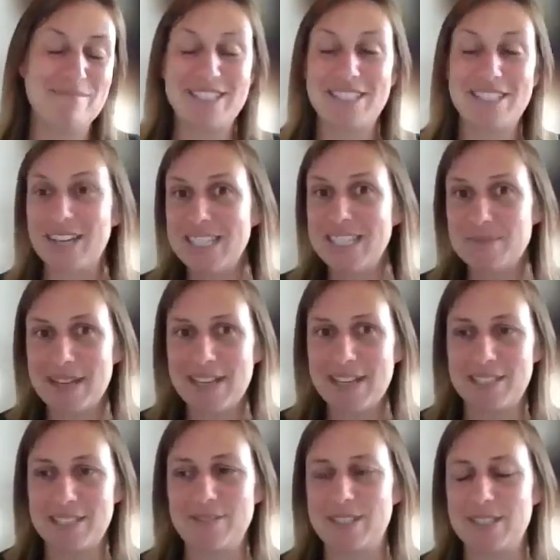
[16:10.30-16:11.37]
So I
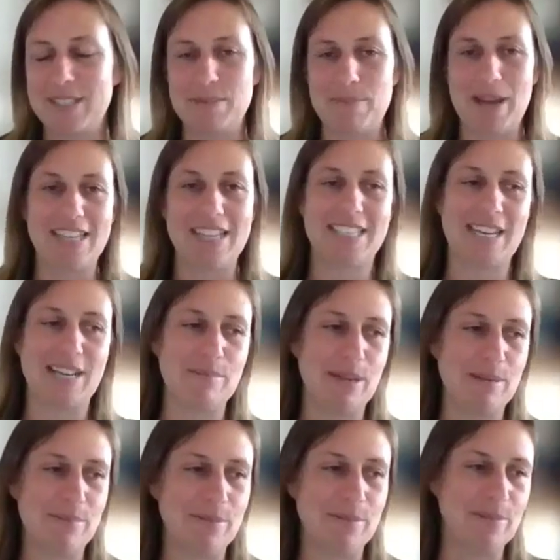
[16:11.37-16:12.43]
suppose it would depend how
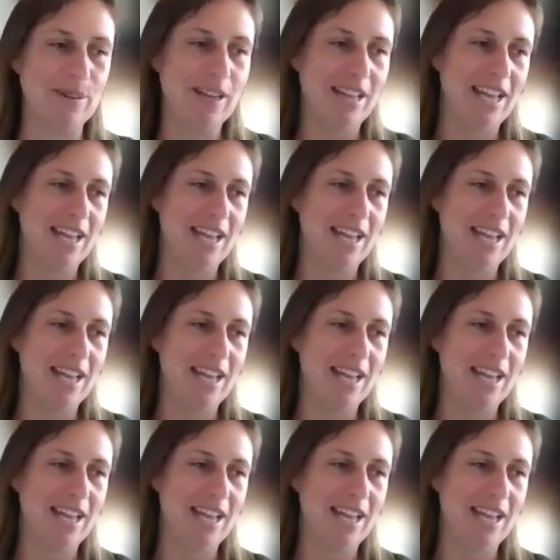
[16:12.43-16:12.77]
people,